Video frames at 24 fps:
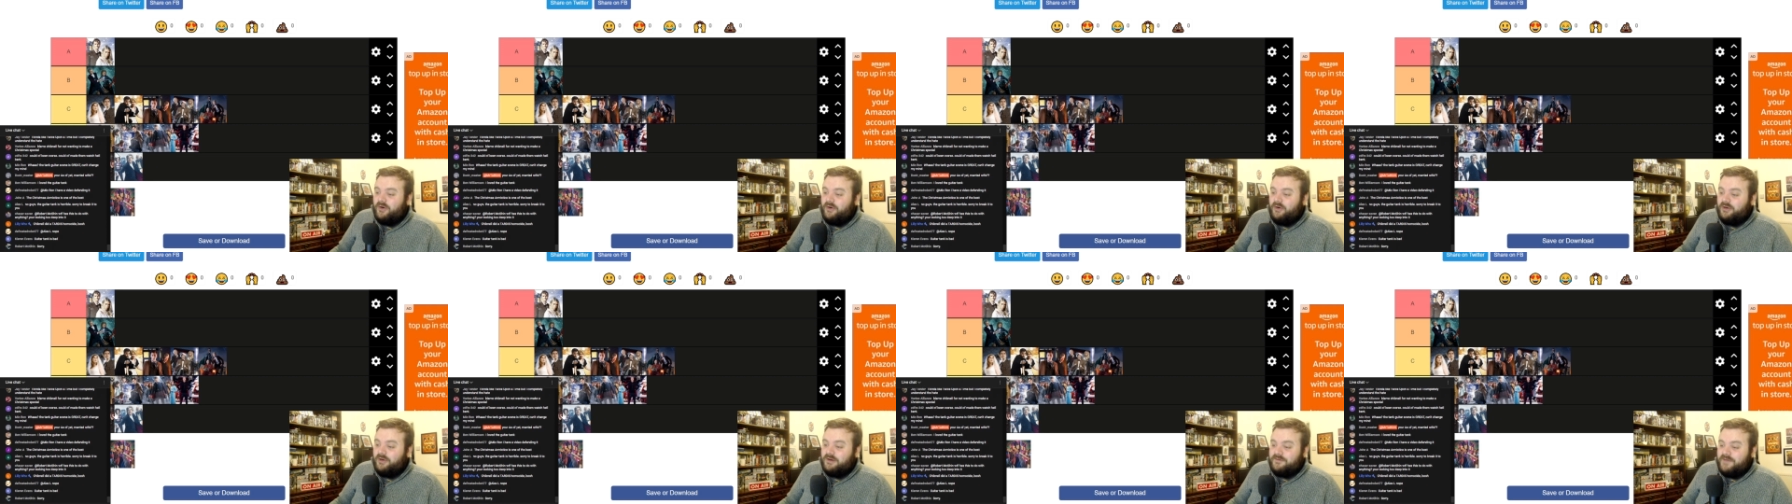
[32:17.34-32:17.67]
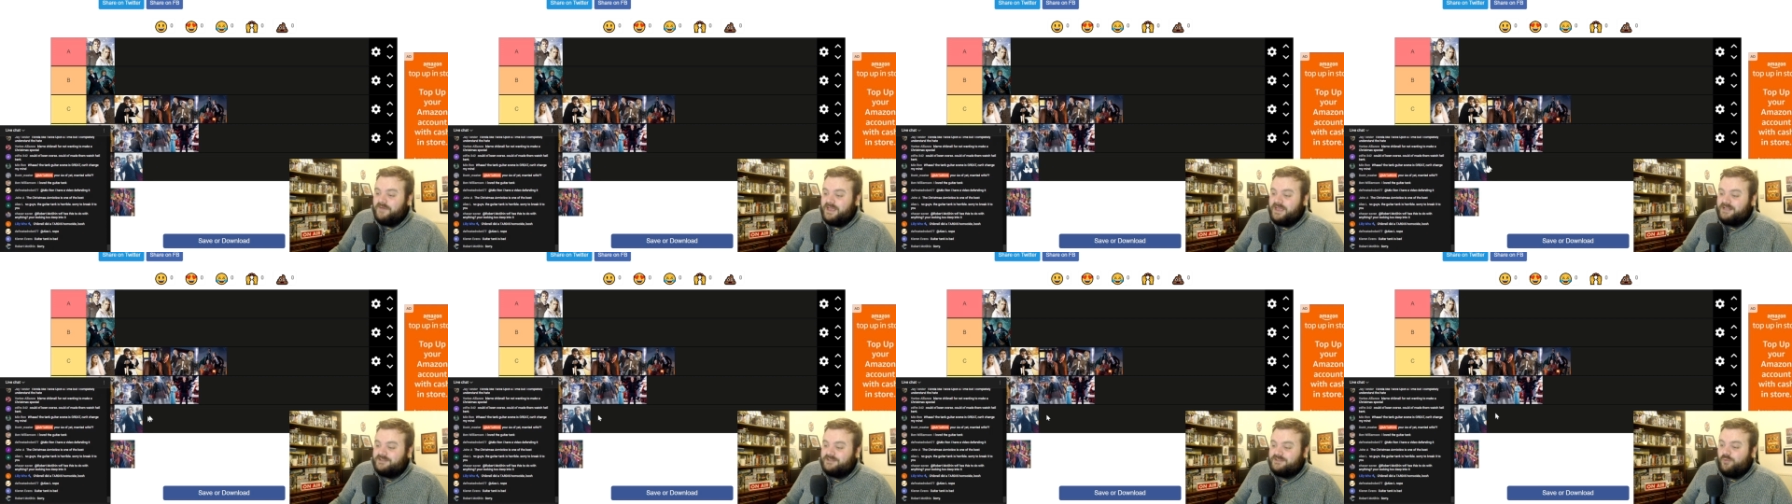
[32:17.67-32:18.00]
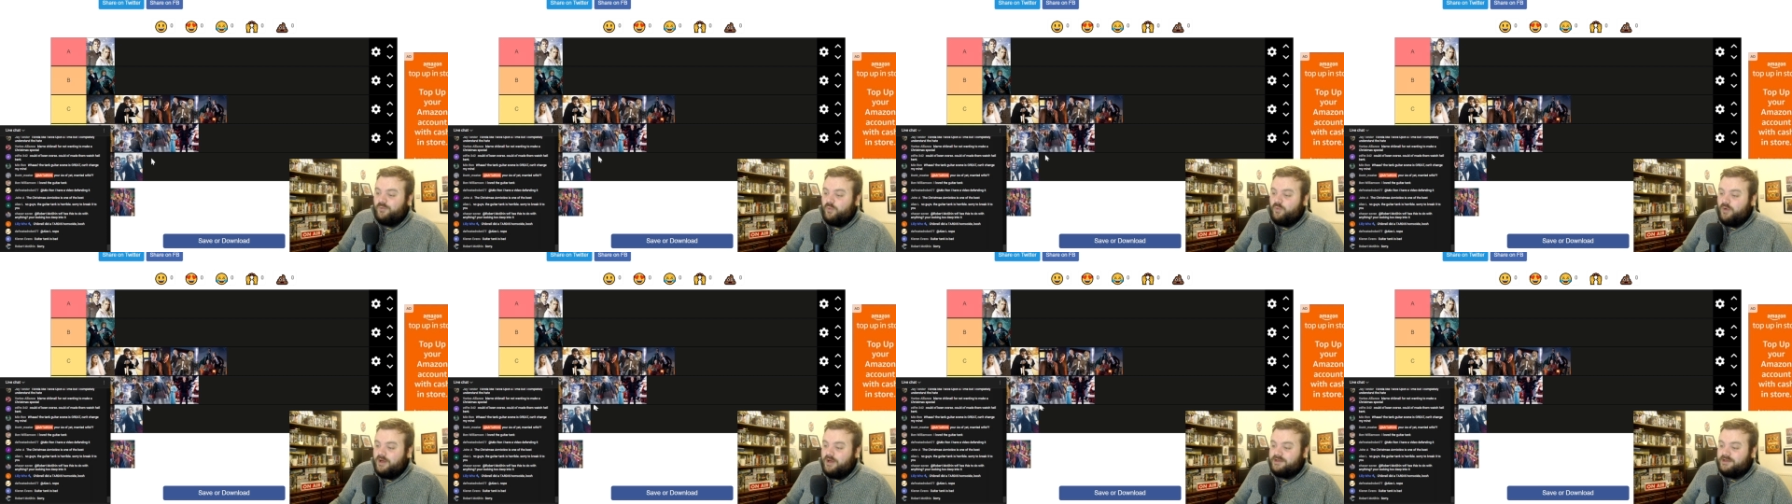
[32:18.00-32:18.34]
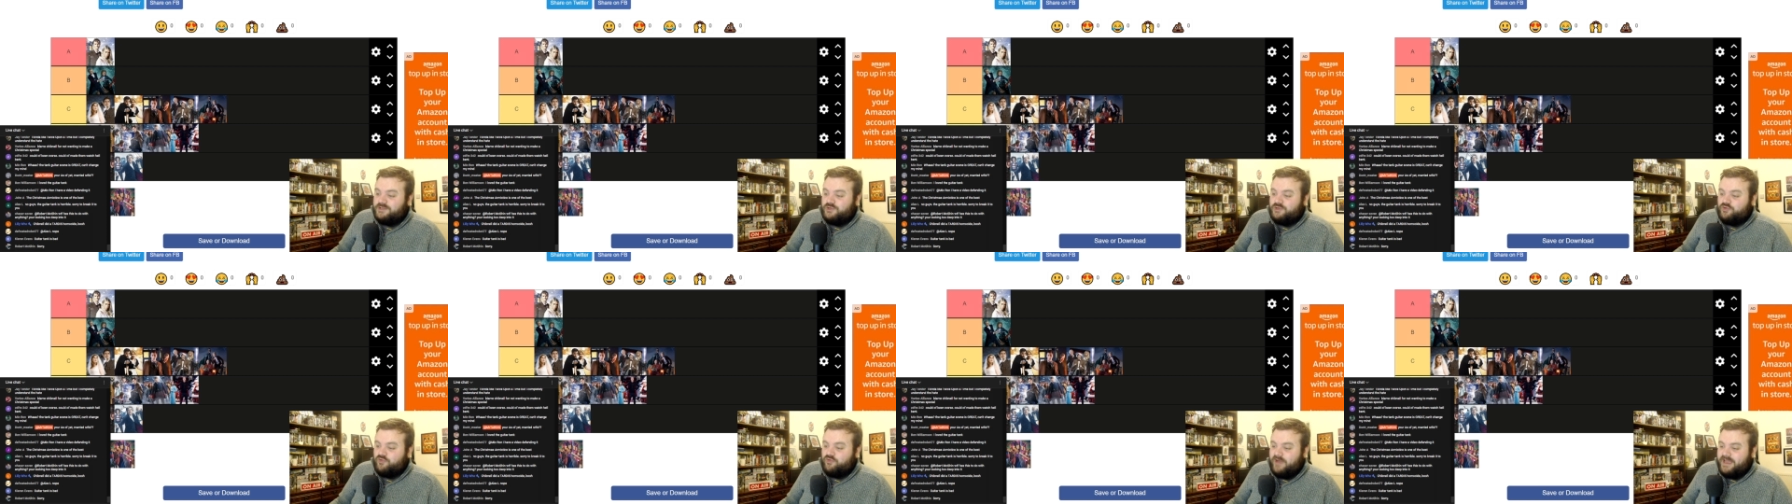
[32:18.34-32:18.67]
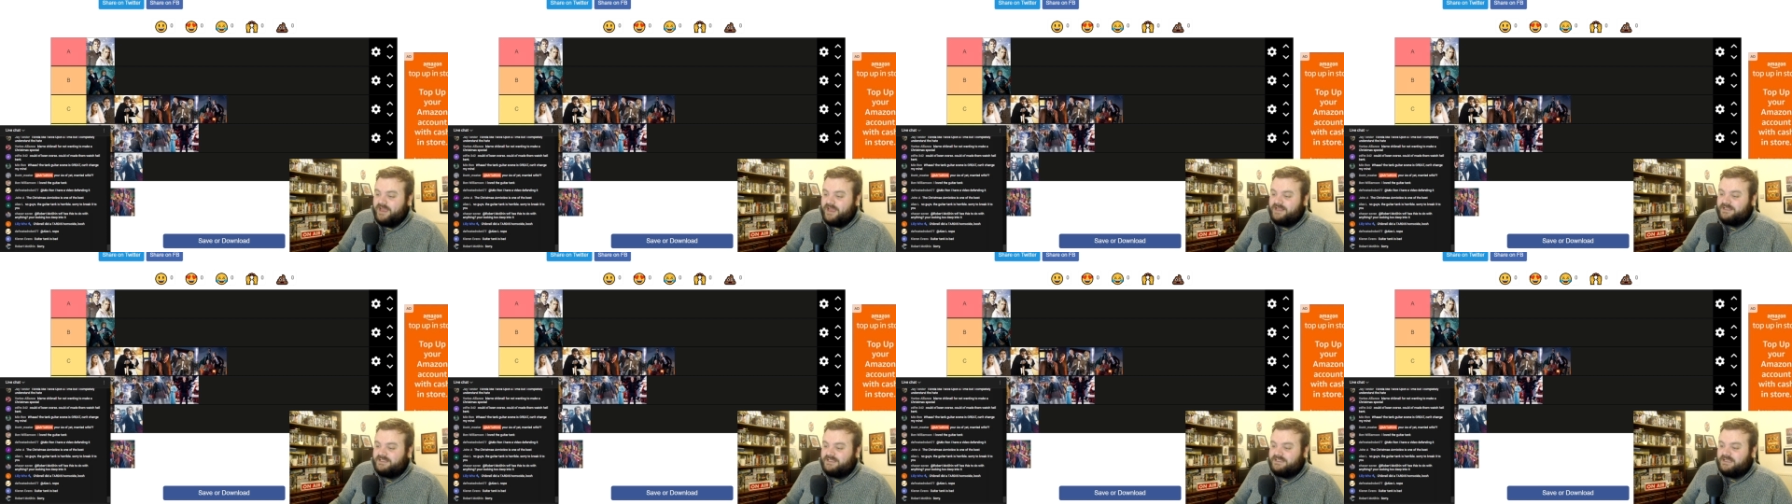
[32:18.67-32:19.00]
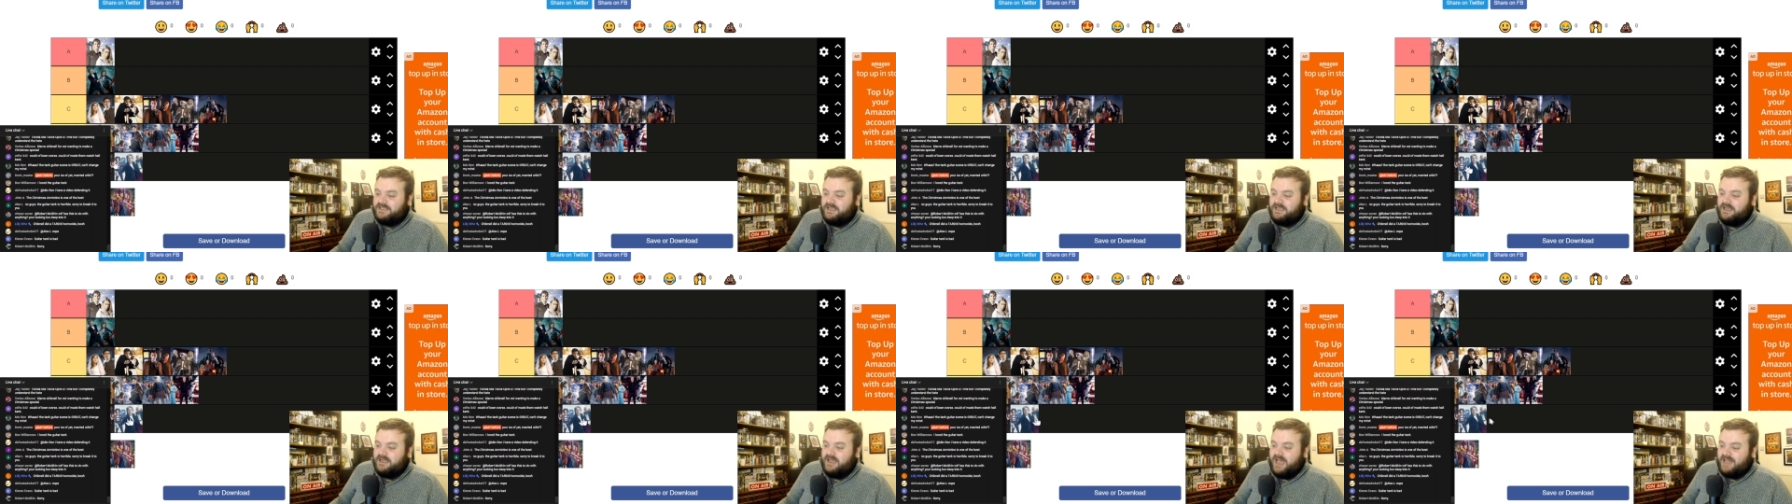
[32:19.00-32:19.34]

all of his worst traits